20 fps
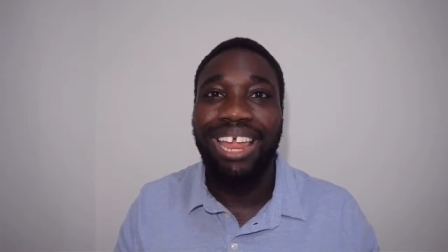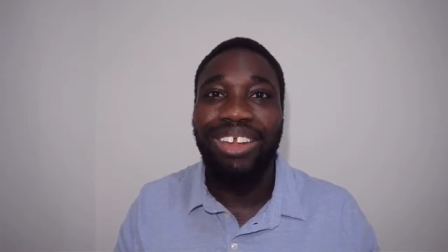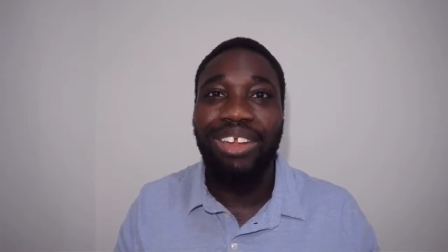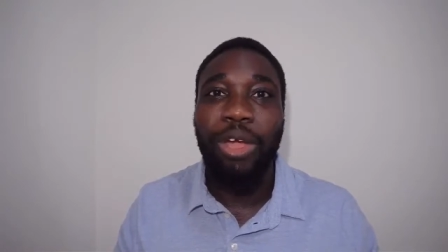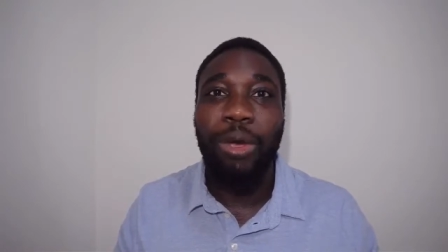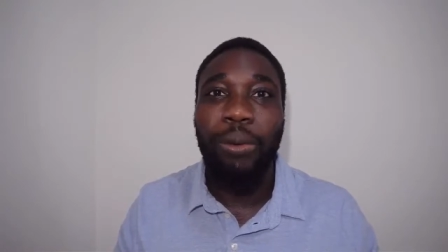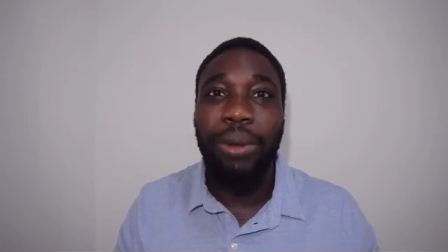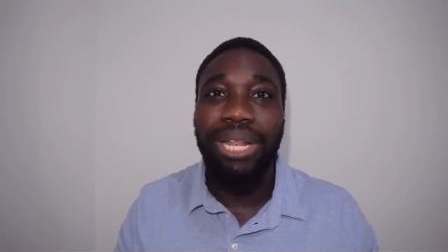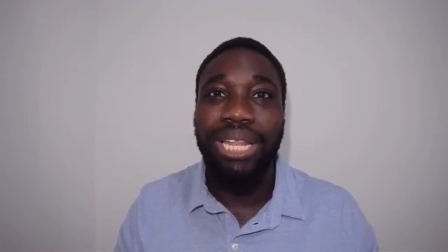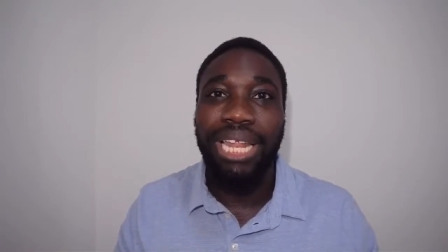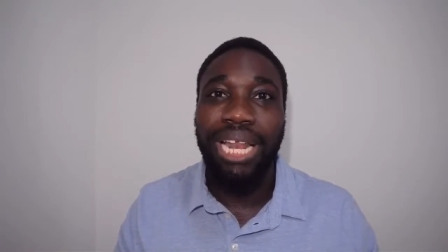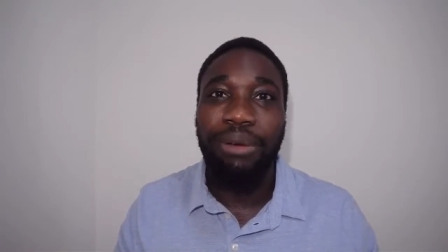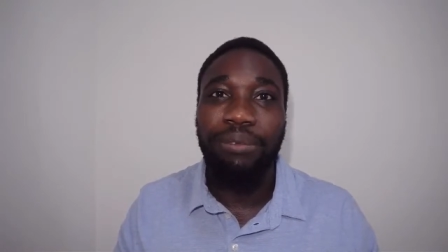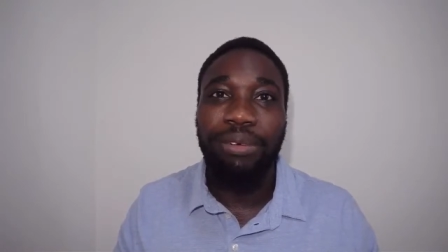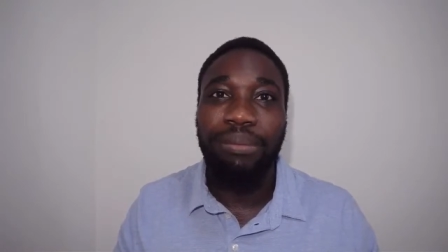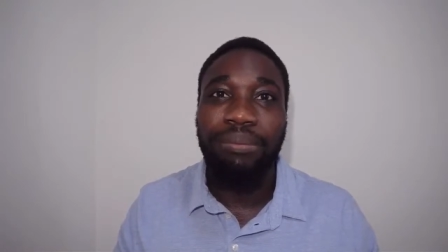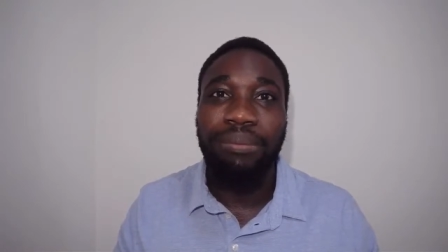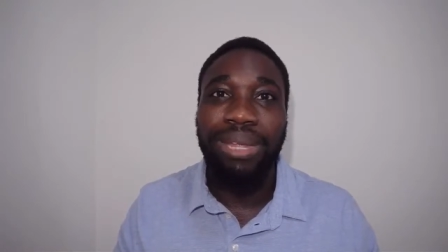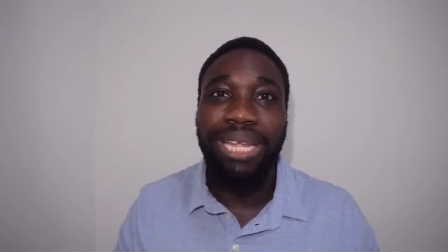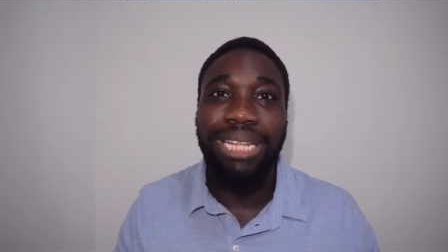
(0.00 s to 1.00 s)
and knowing that I
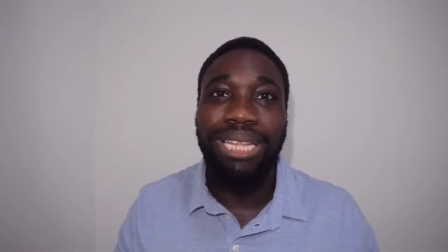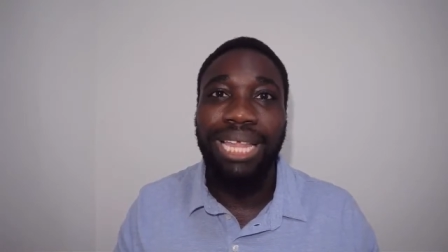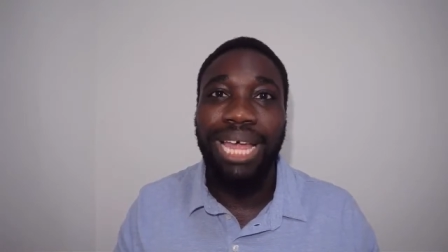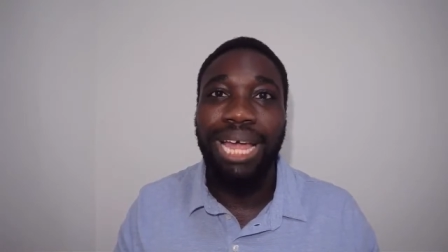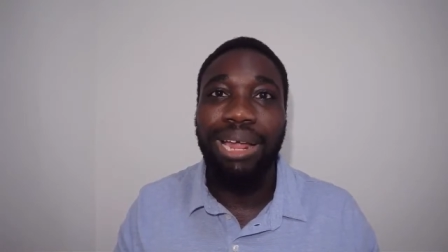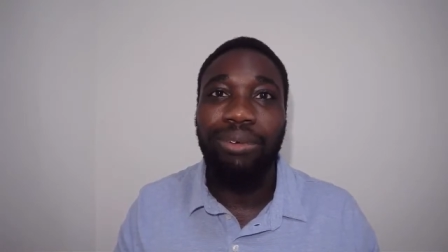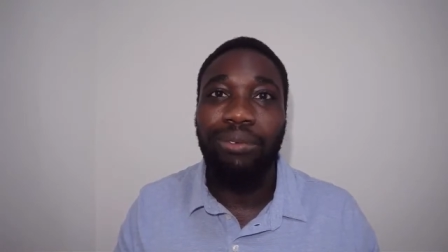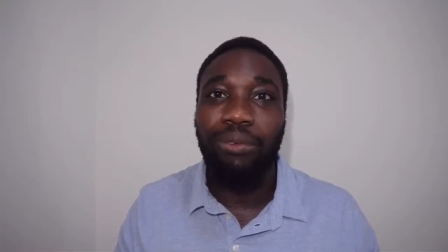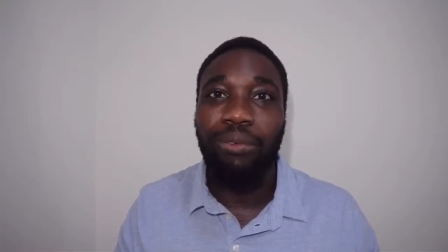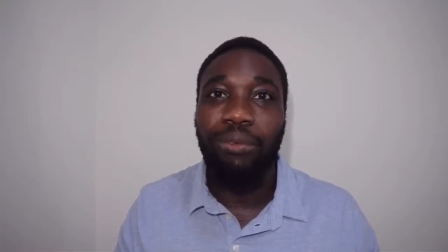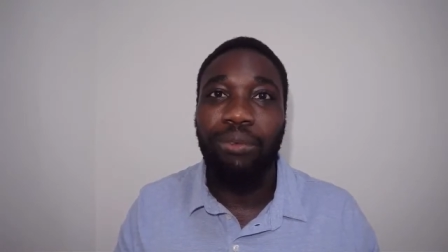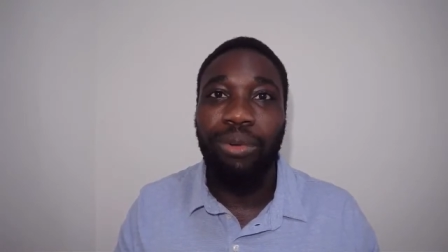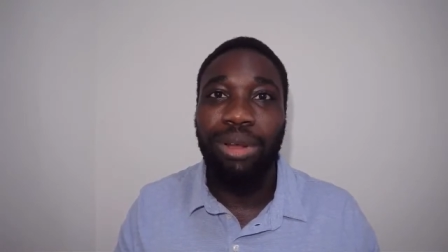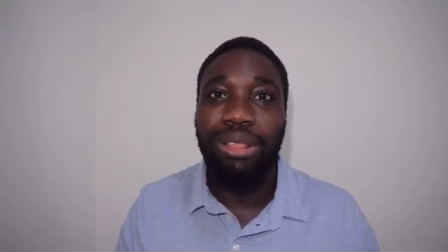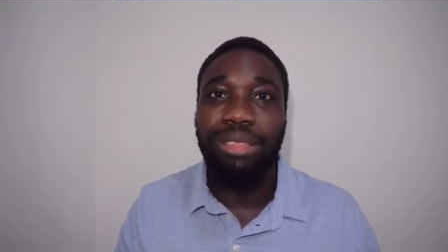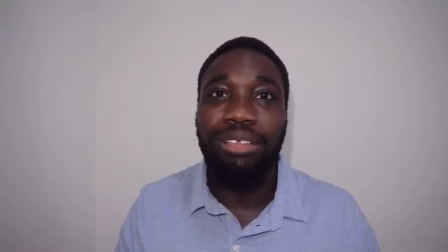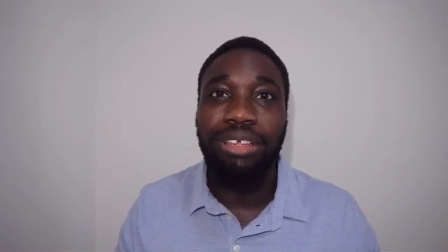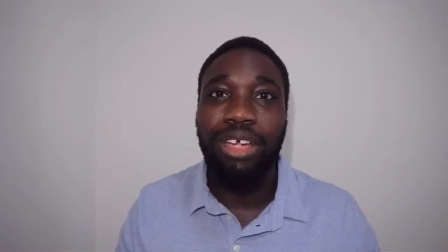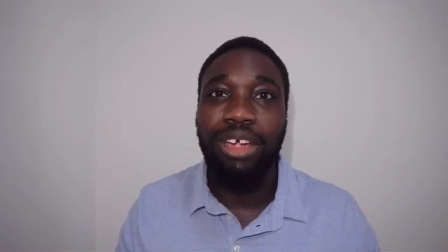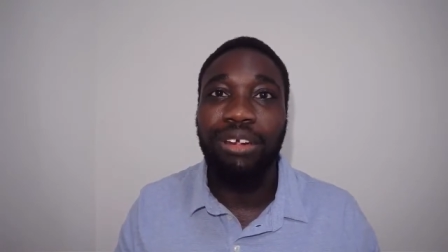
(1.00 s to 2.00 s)
would meet that
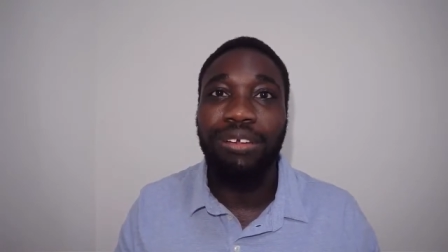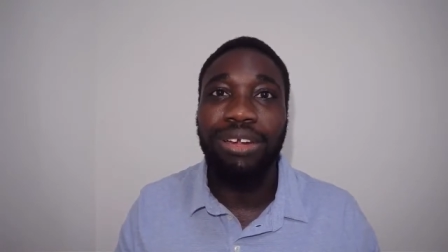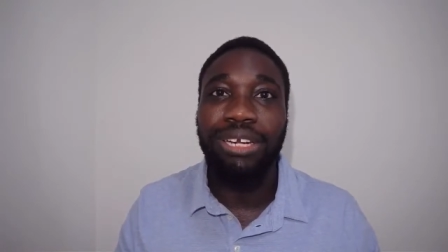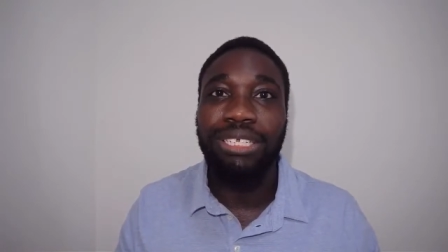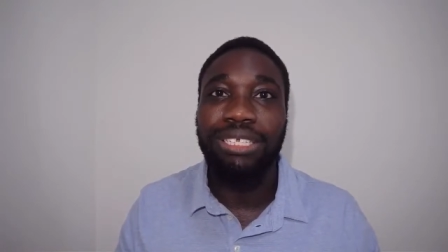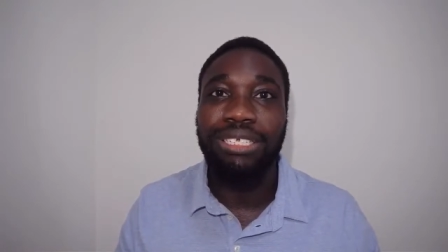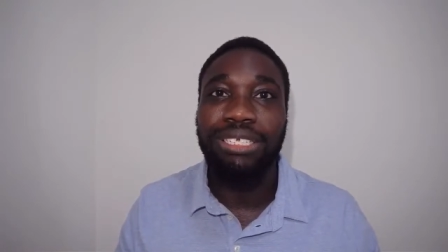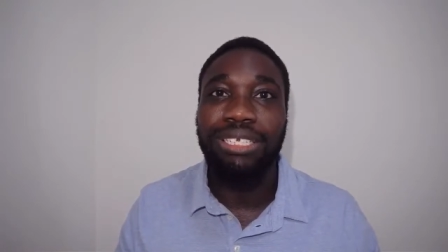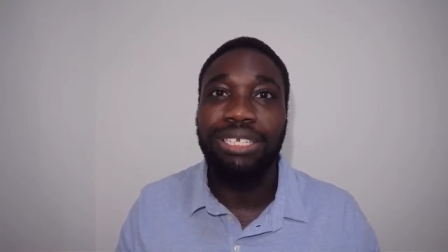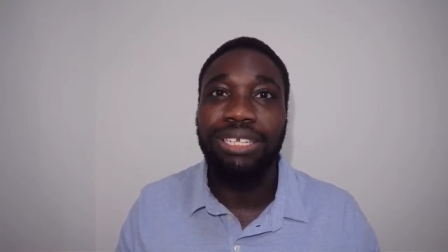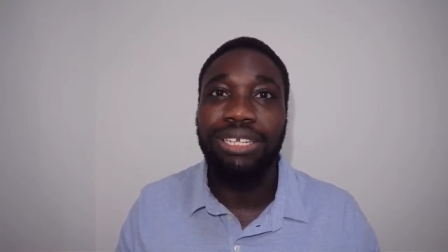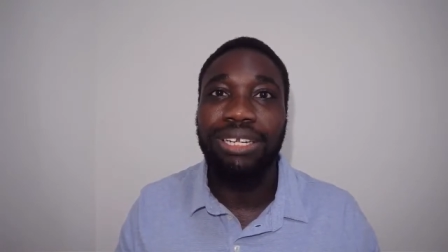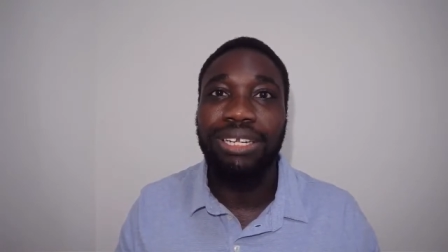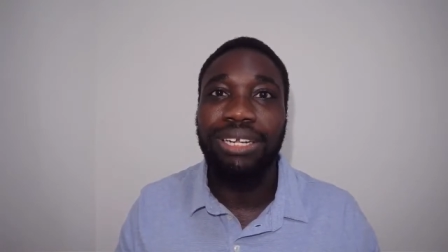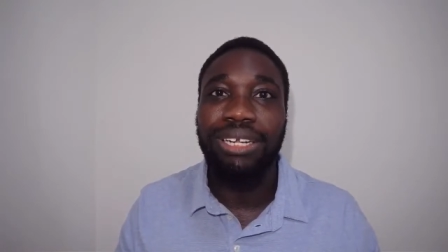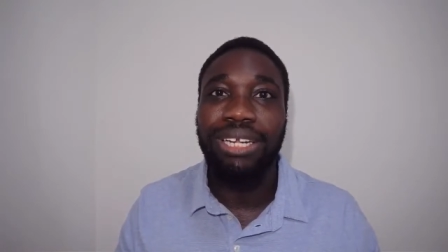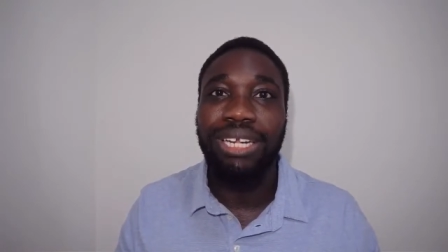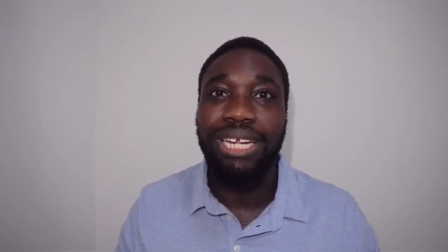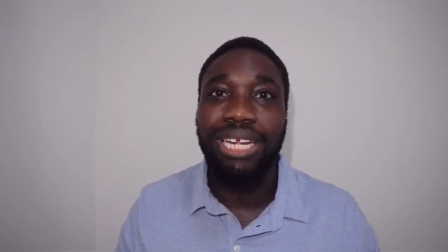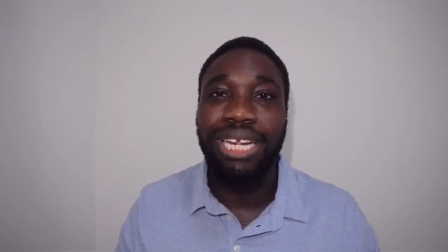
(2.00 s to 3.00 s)
with courage
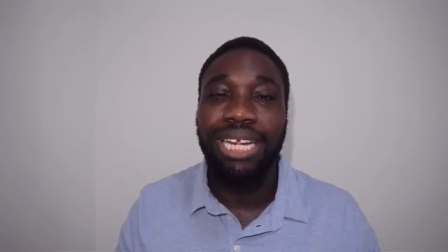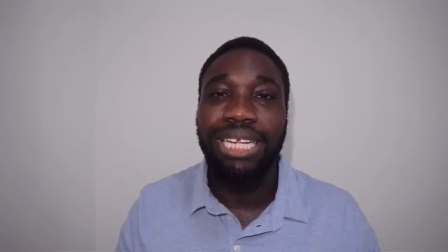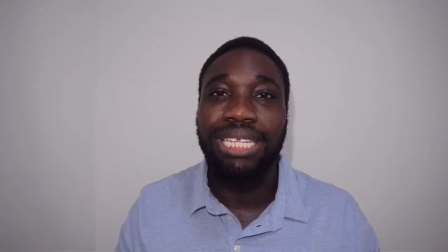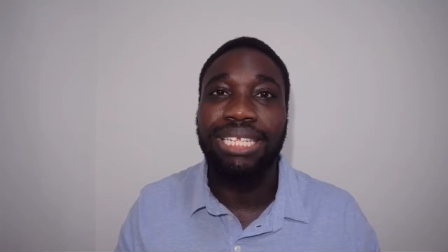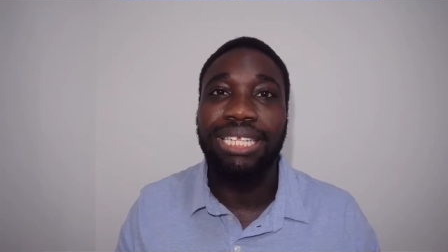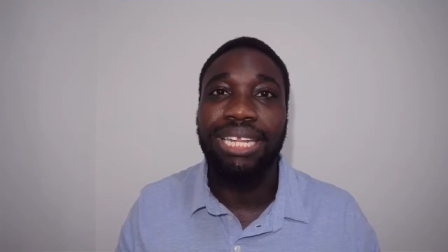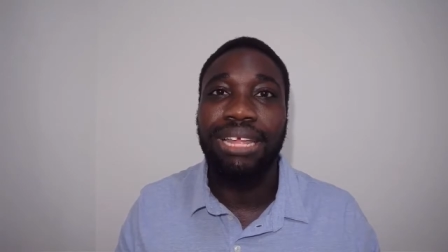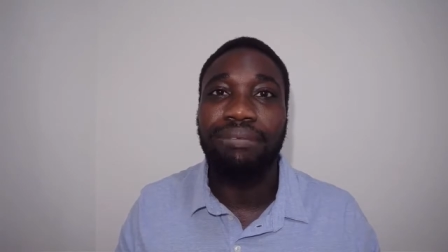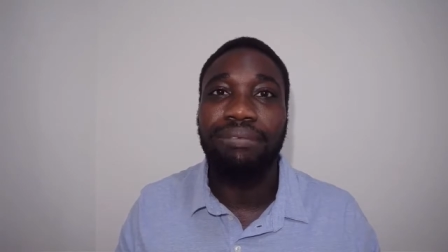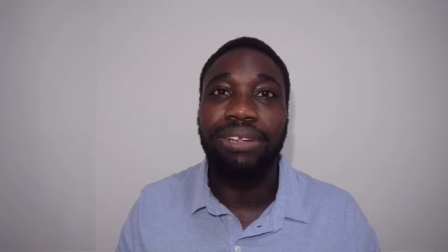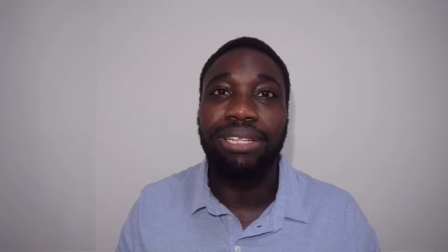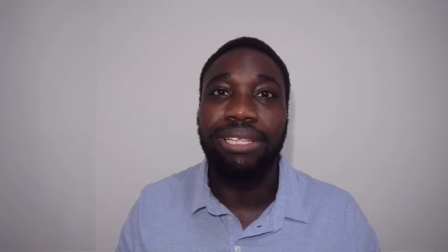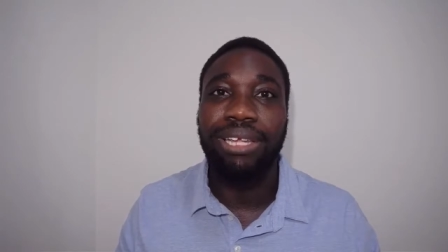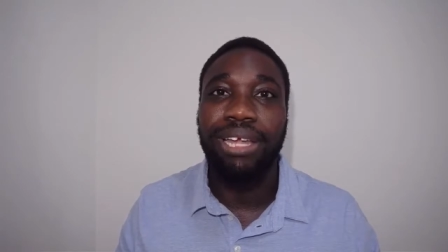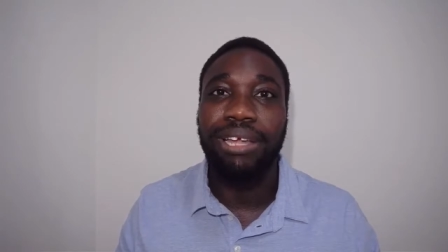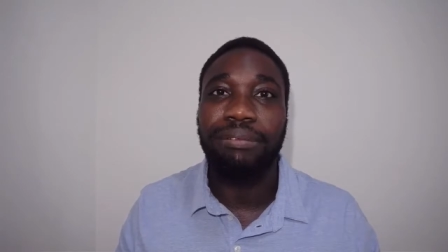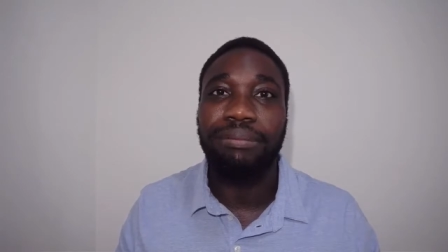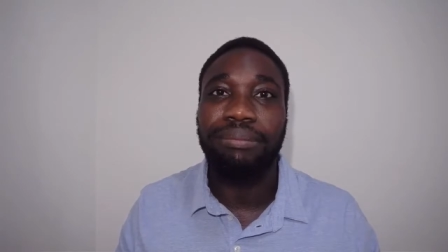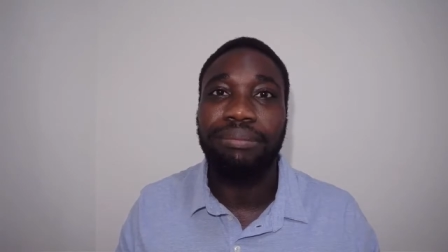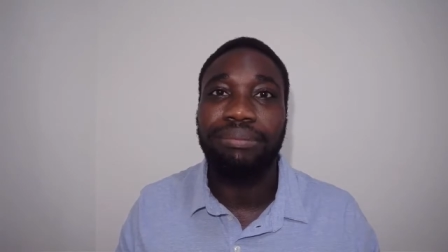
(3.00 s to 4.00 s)
each and every
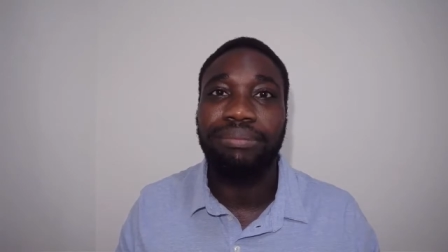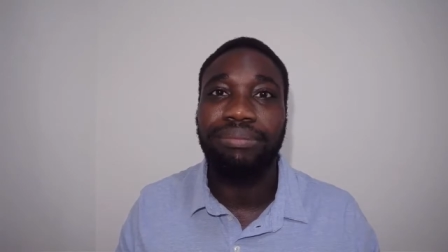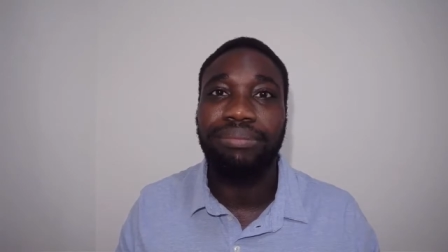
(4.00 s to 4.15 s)
time.